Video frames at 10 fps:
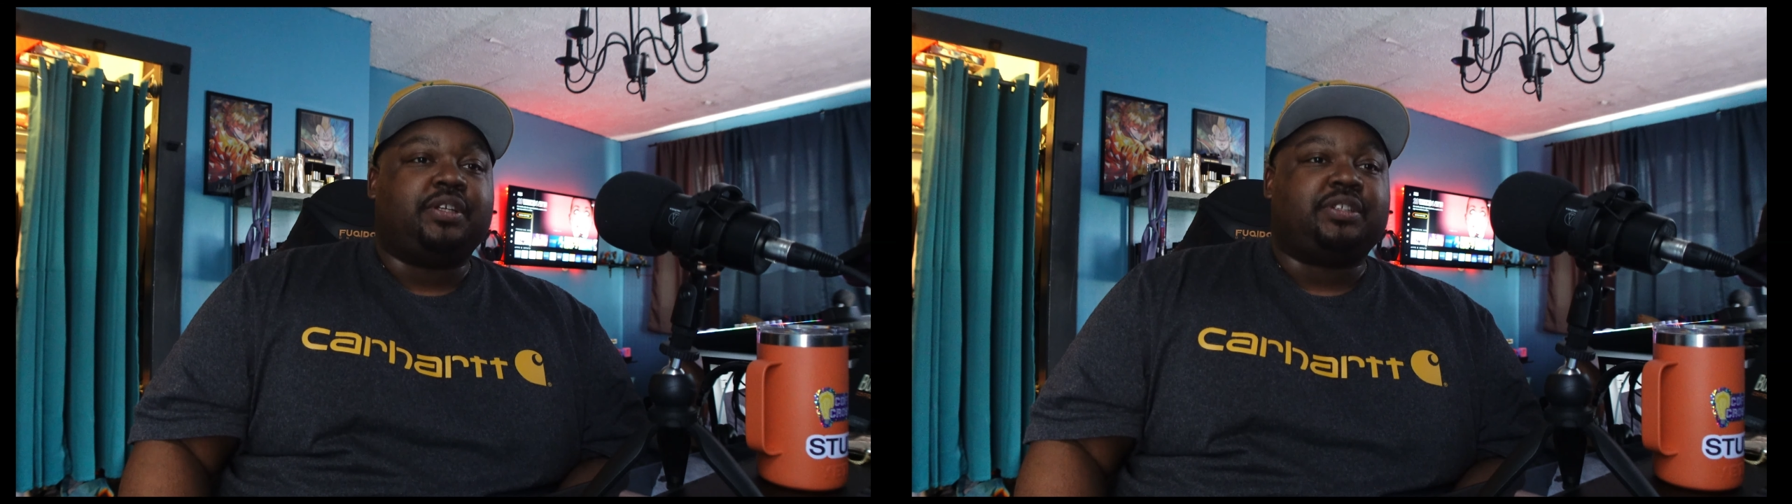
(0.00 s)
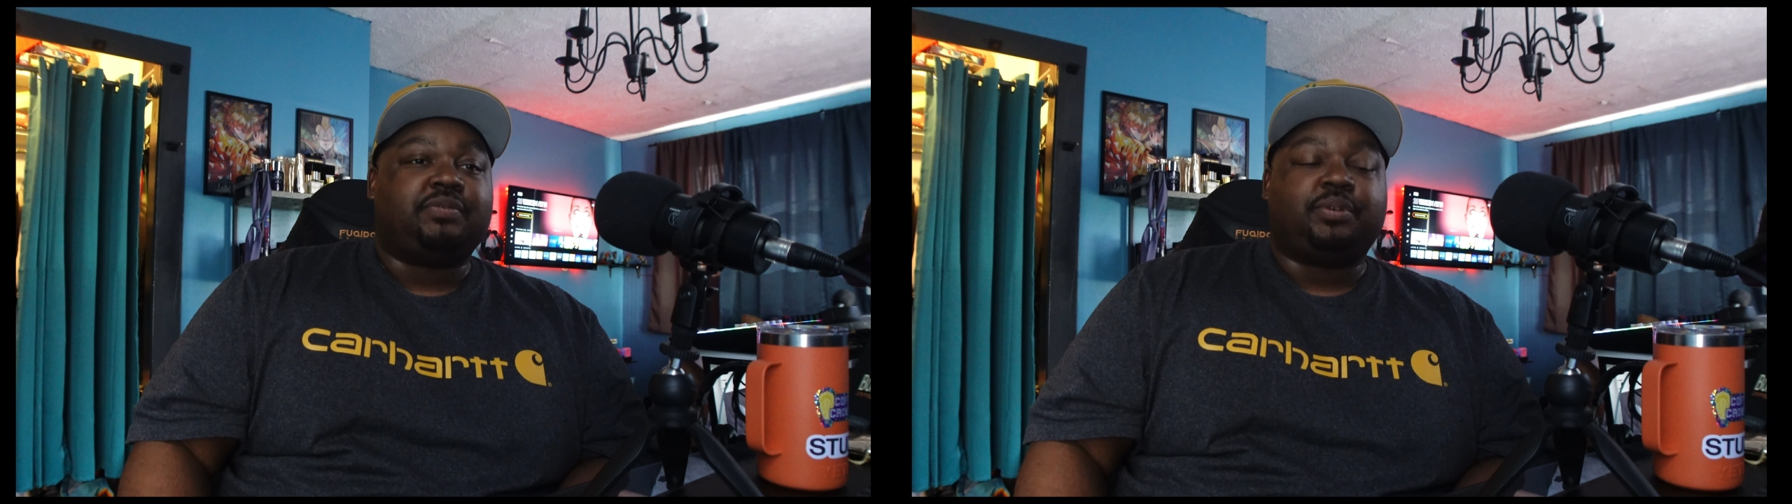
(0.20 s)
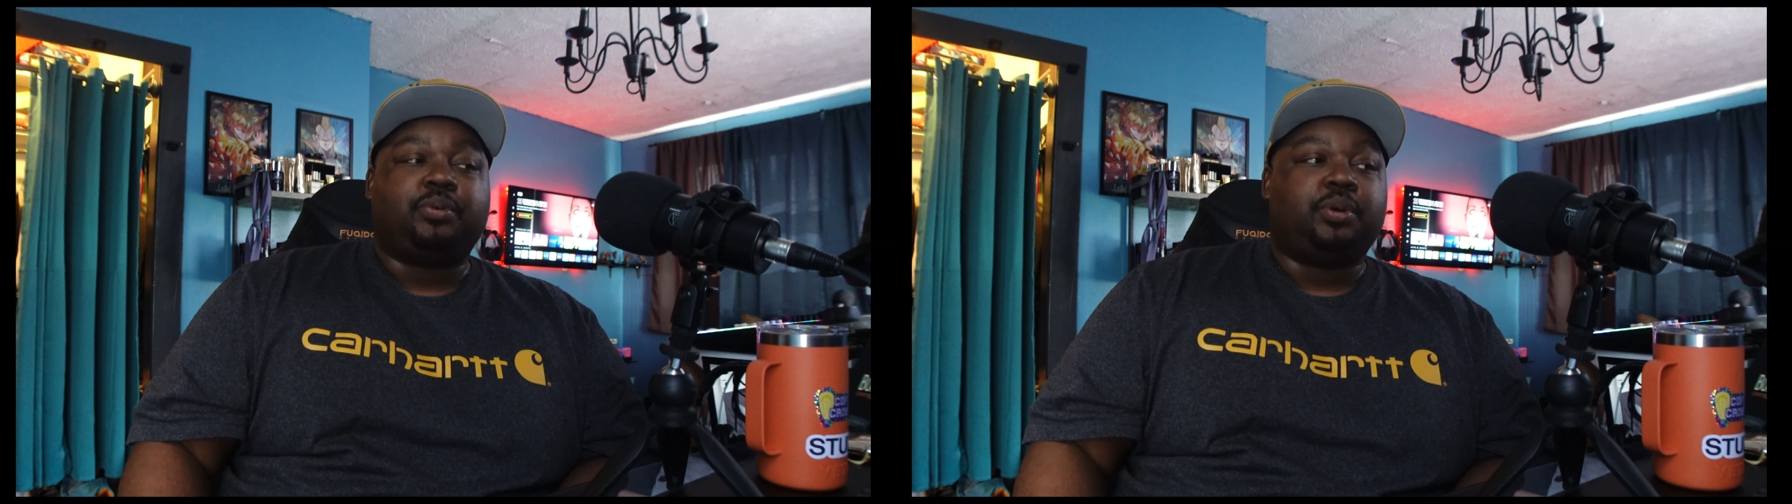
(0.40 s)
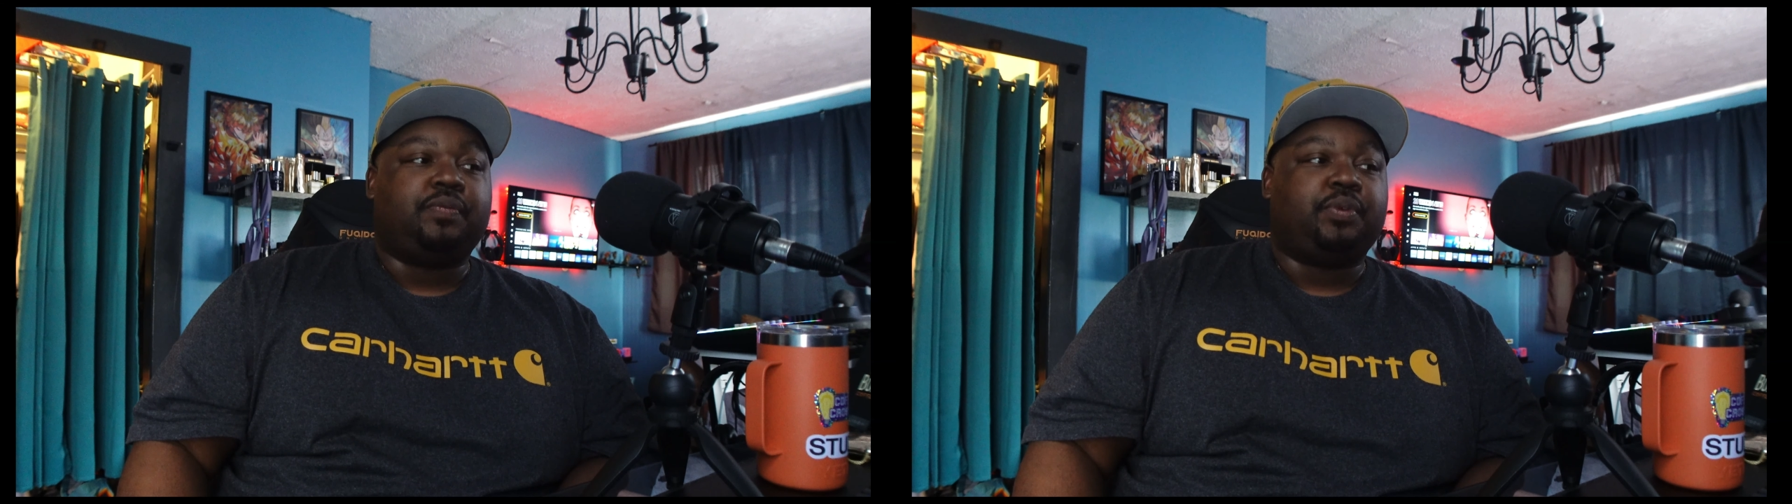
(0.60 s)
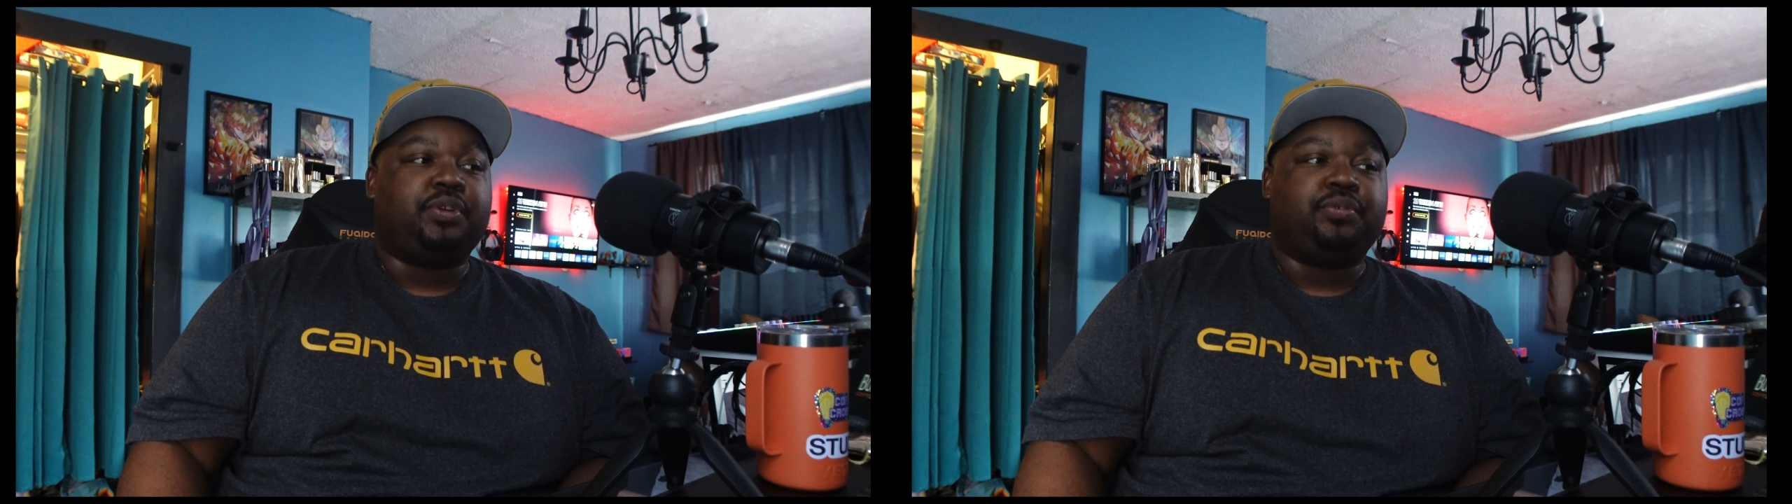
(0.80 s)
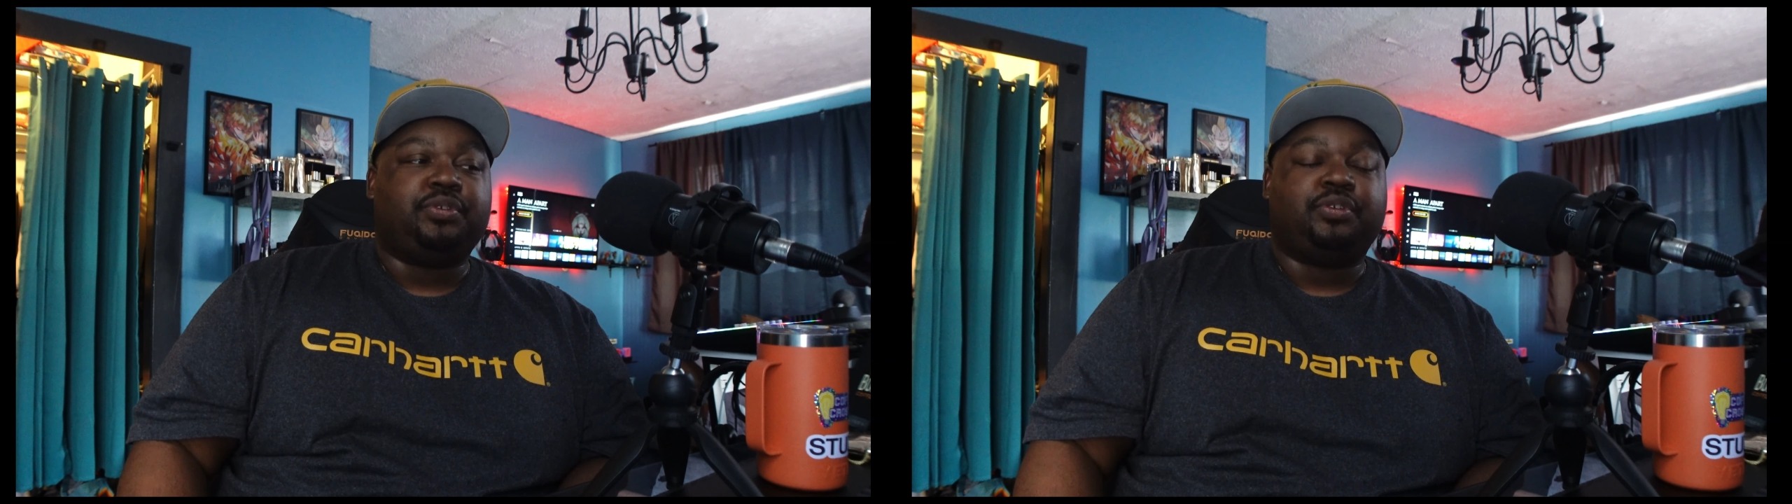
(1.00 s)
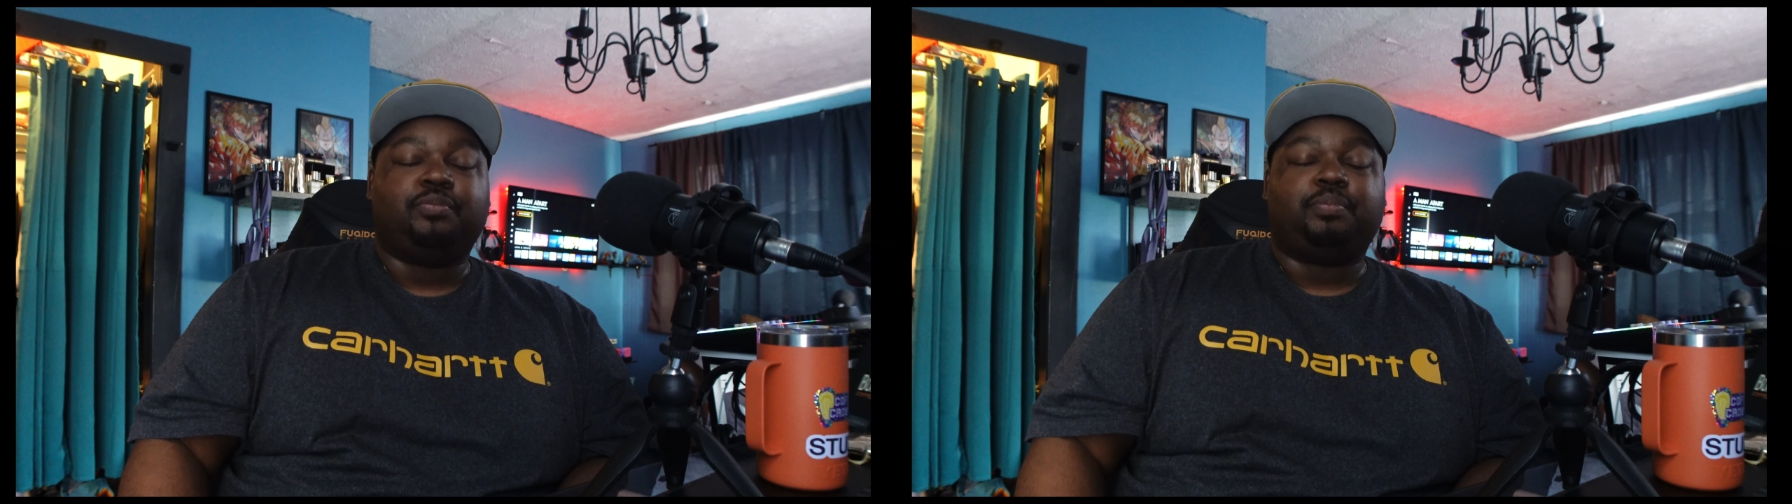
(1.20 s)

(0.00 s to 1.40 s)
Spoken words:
as like recording for YouTube,